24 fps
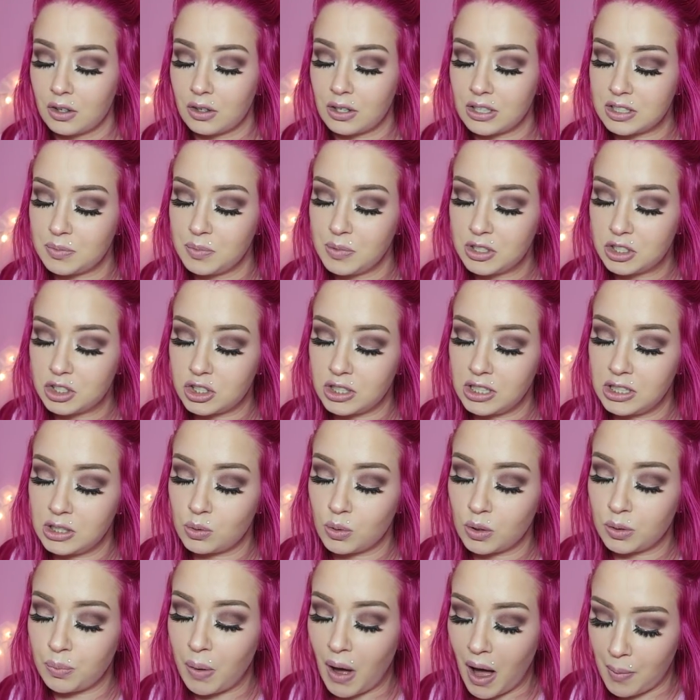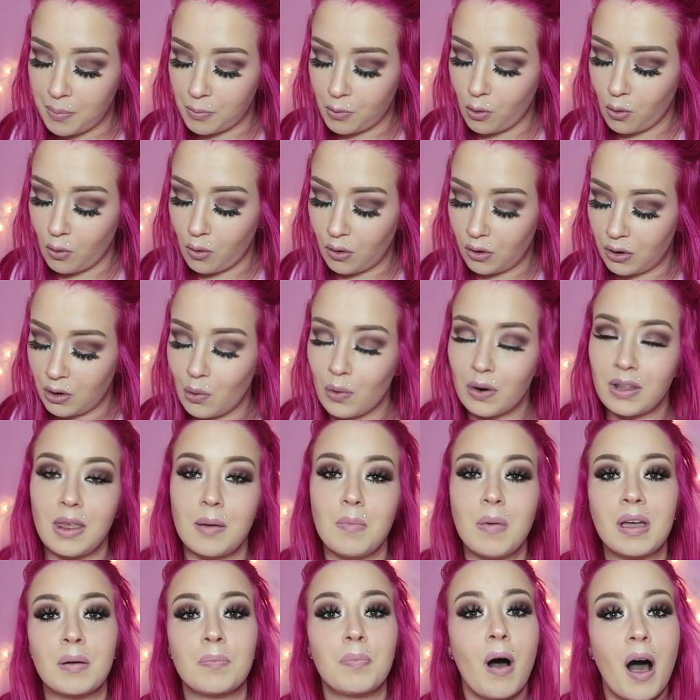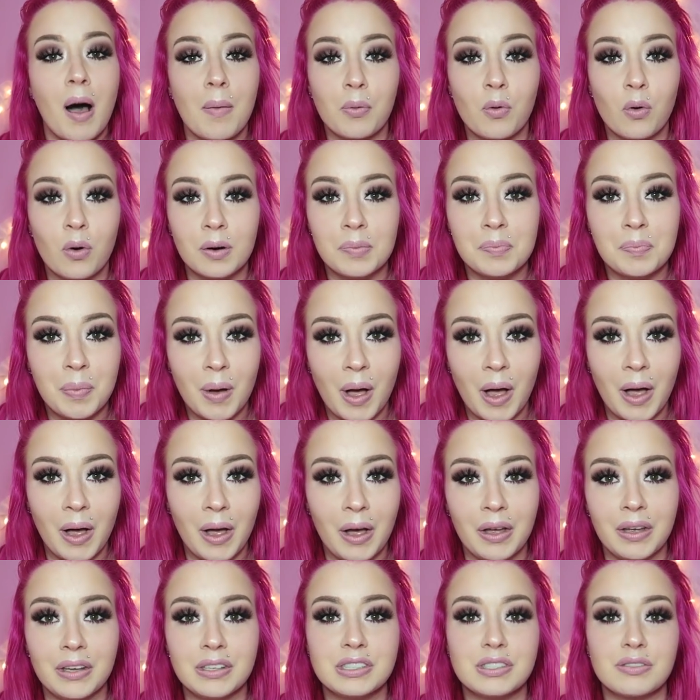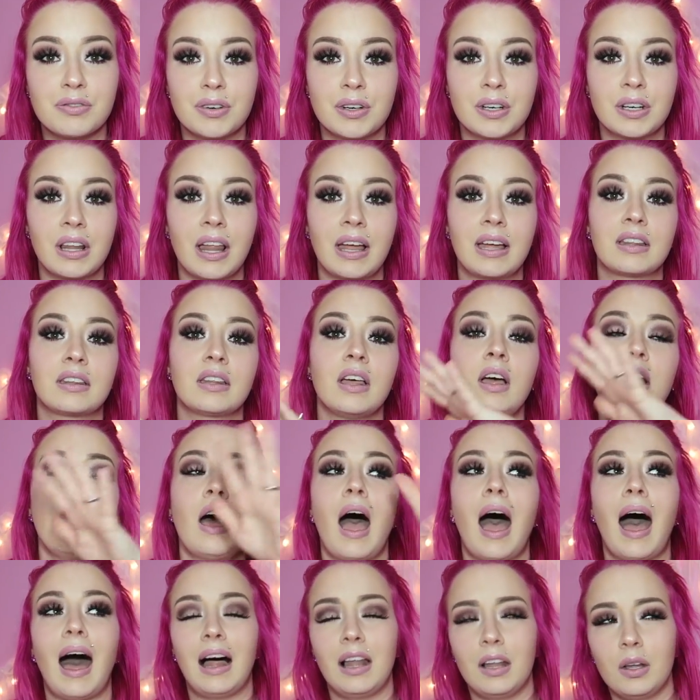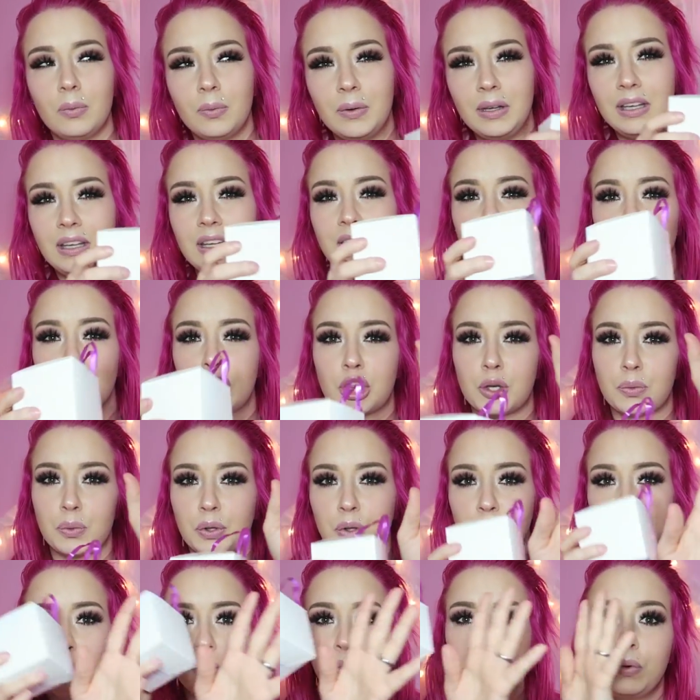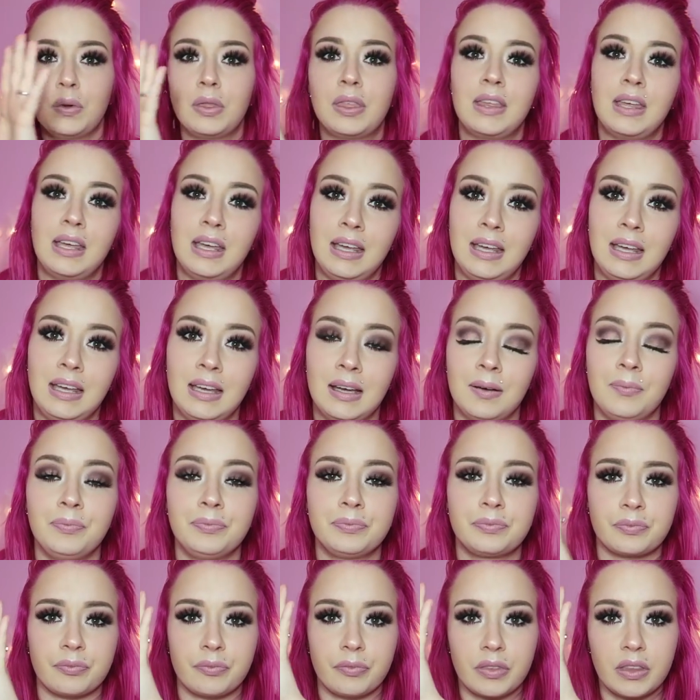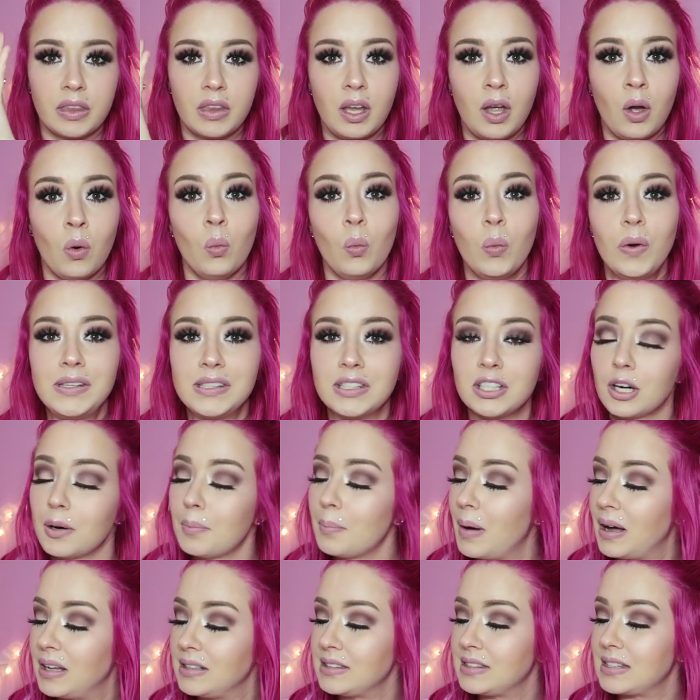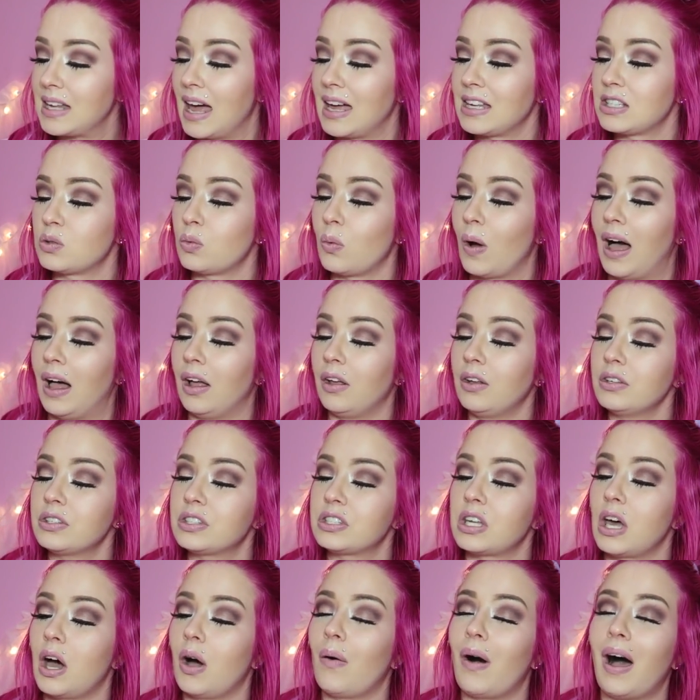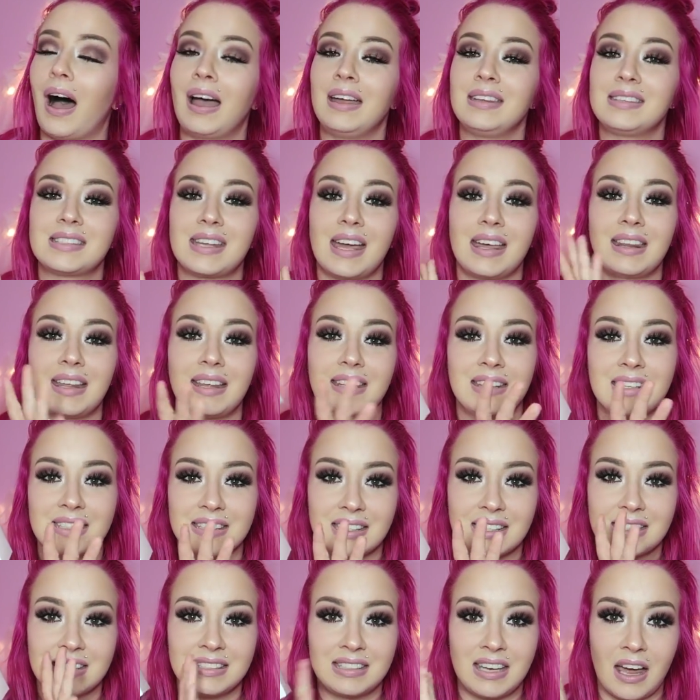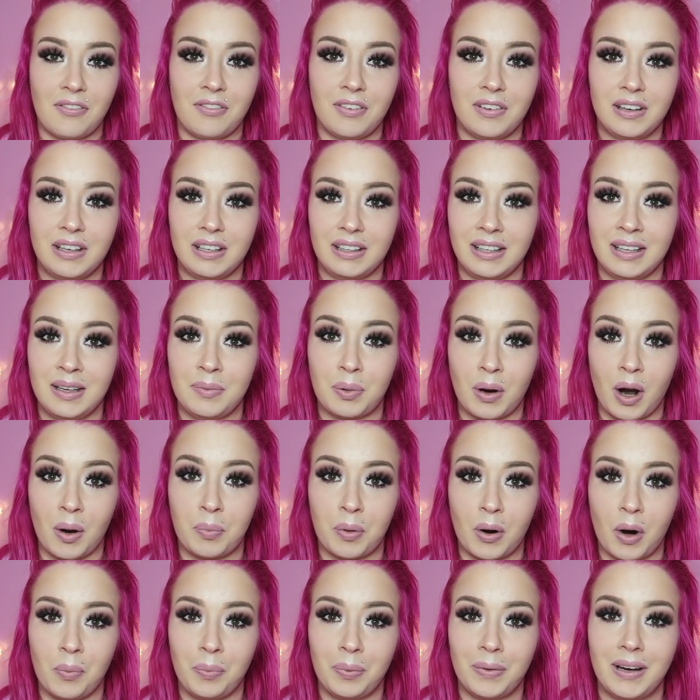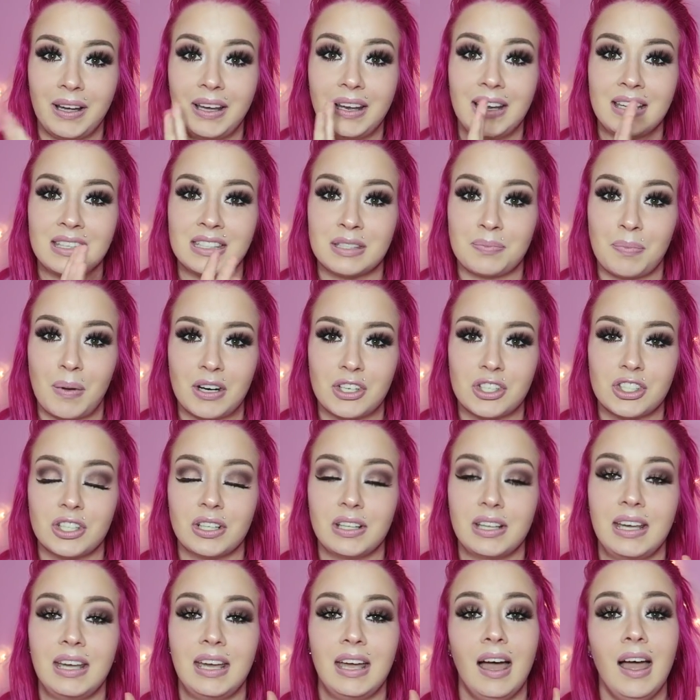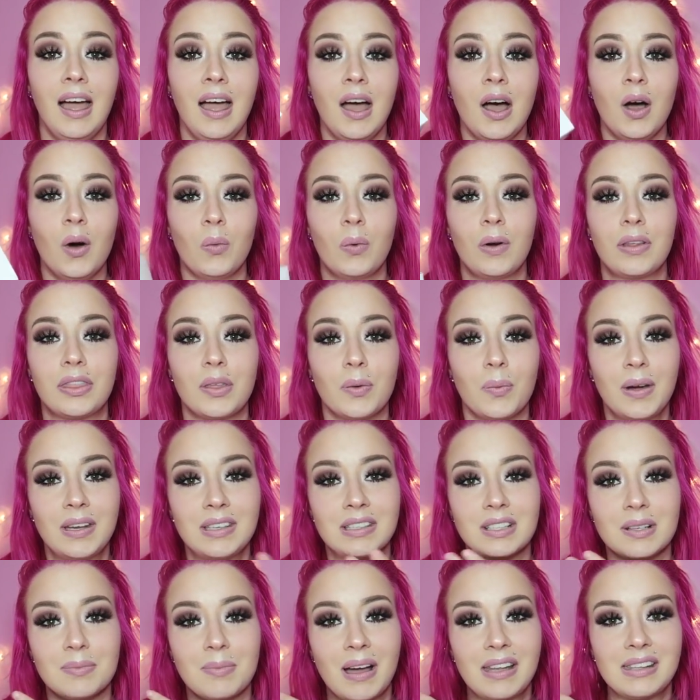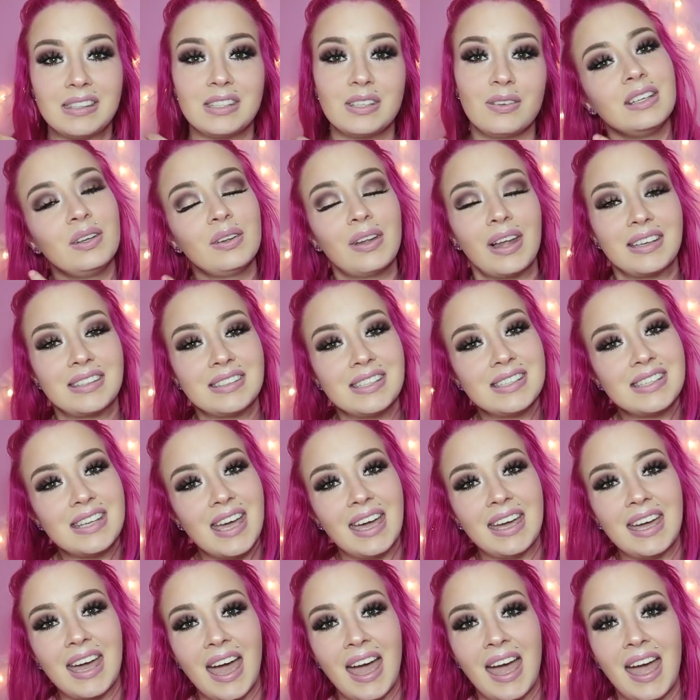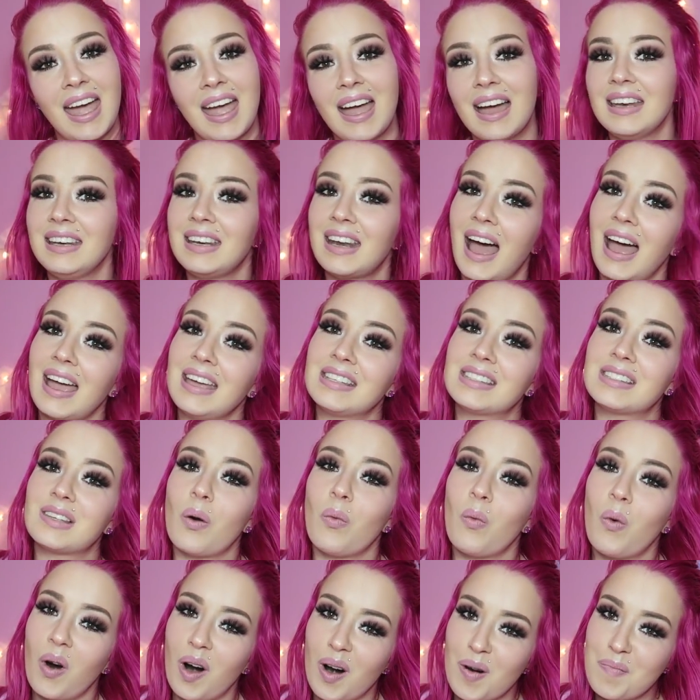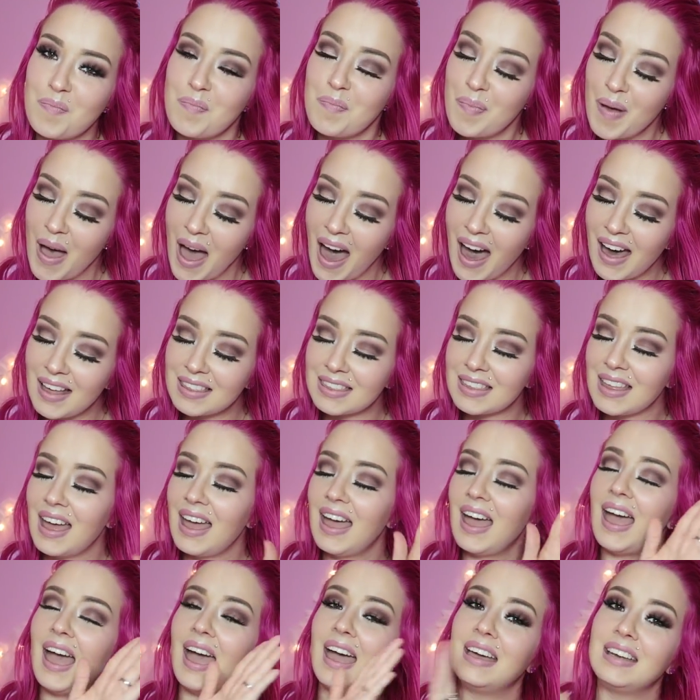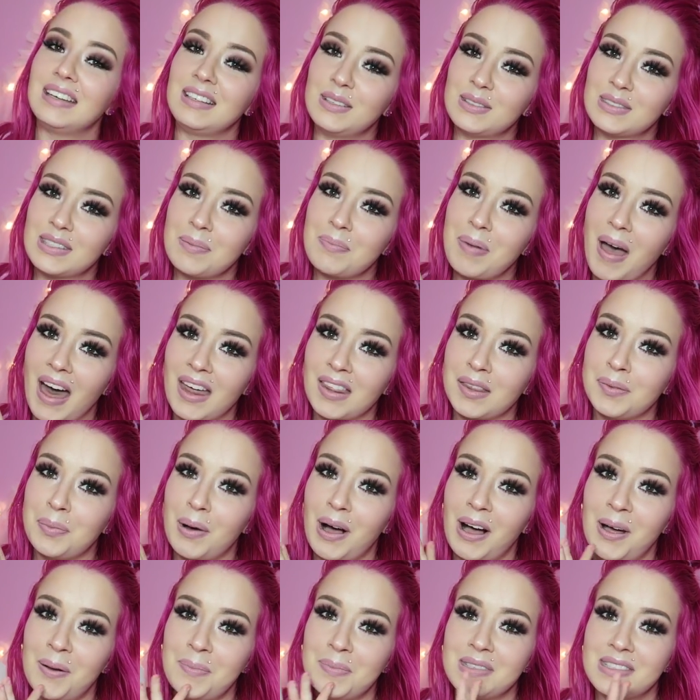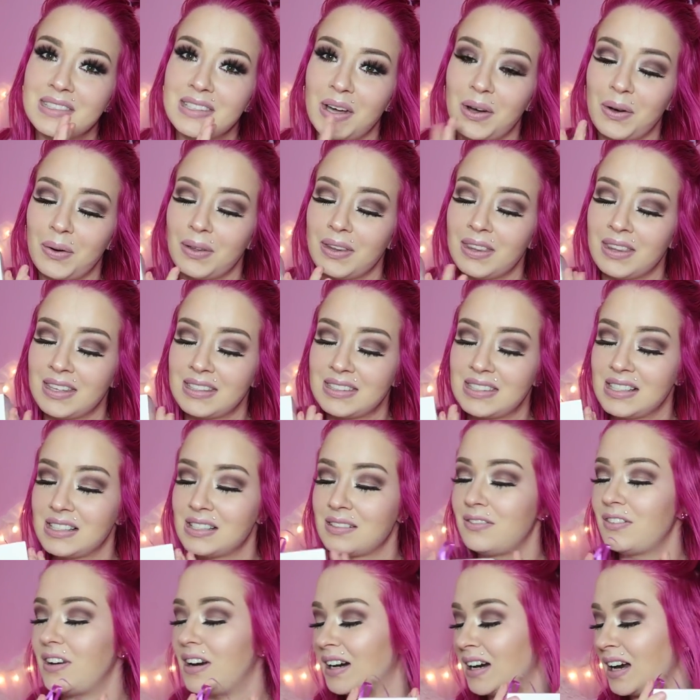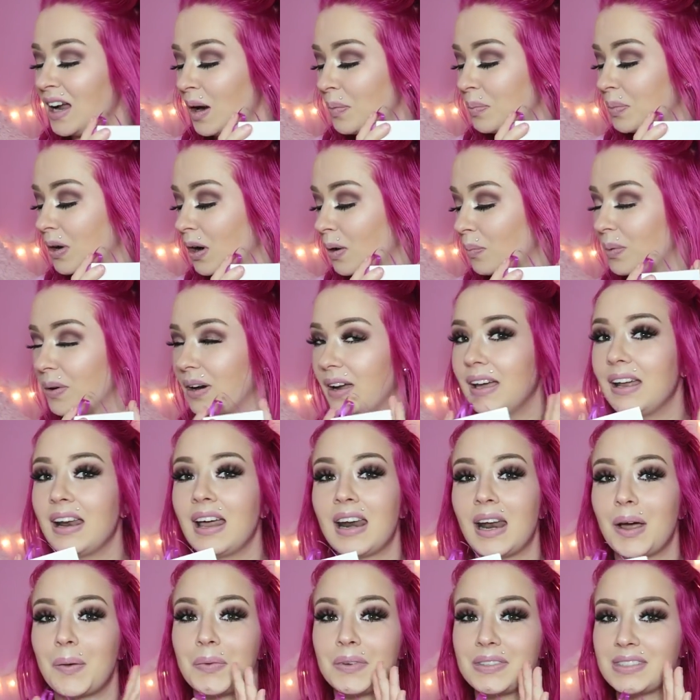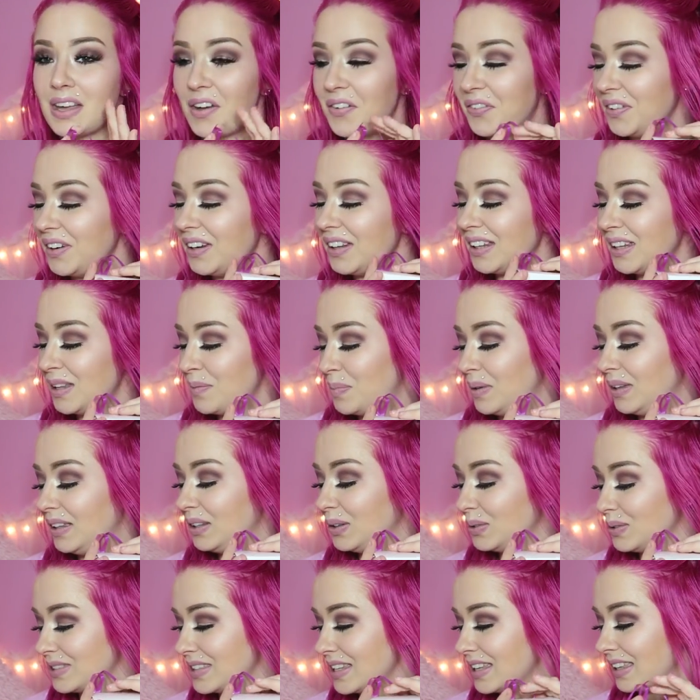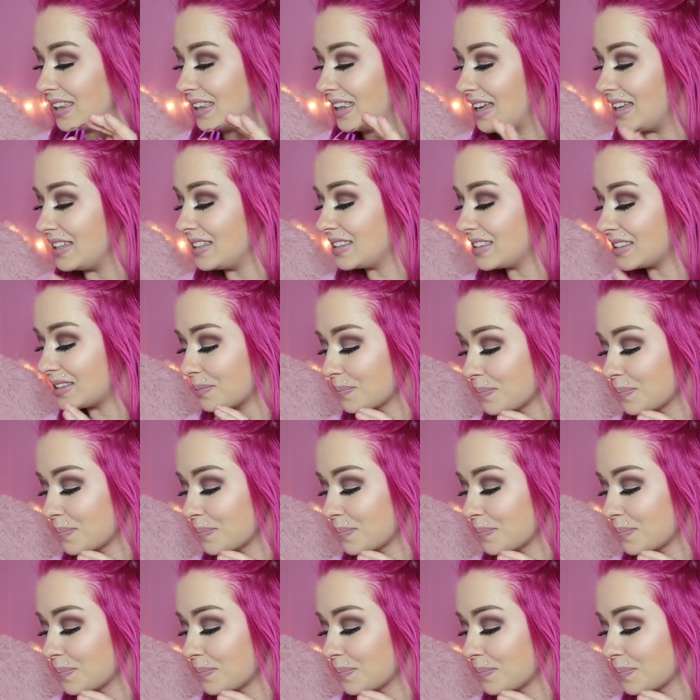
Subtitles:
Christmas trees with popcorn, or they make popcorn balls for like Halloween through the winter months as well. So I'd say that this is definitely appropriate, especially with the winter months. You like to take a nice warm bath and use a bath bomb, so this is very appropriate, and I will definitely be using this.